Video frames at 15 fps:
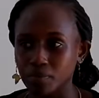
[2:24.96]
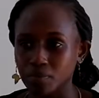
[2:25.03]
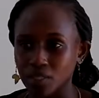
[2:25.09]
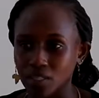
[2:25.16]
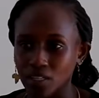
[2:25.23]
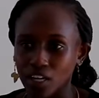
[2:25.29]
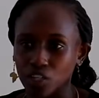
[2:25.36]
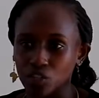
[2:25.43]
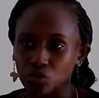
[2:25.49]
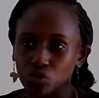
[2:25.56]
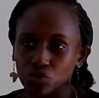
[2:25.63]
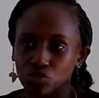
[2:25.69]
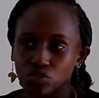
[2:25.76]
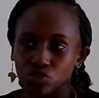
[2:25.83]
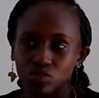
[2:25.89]
understand how
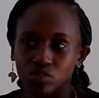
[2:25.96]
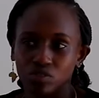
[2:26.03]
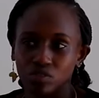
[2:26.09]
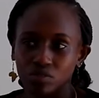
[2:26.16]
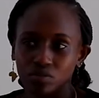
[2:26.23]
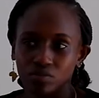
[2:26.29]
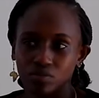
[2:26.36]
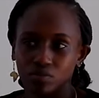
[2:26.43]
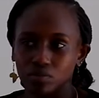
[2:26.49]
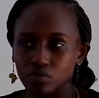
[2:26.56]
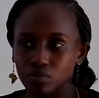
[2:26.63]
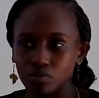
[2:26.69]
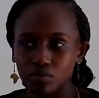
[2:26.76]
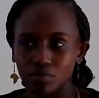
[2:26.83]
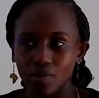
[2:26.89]
to create effective
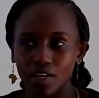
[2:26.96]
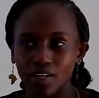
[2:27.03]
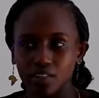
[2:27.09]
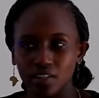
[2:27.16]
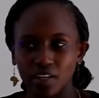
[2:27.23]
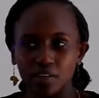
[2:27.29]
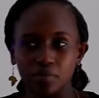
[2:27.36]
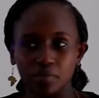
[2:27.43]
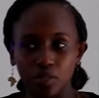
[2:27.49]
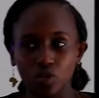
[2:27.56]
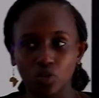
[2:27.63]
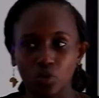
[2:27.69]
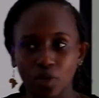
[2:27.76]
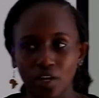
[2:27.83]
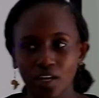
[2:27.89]
digital content
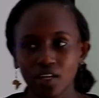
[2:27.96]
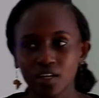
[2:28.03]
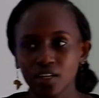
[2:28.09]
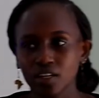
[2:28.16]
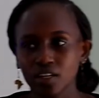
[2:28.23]
through social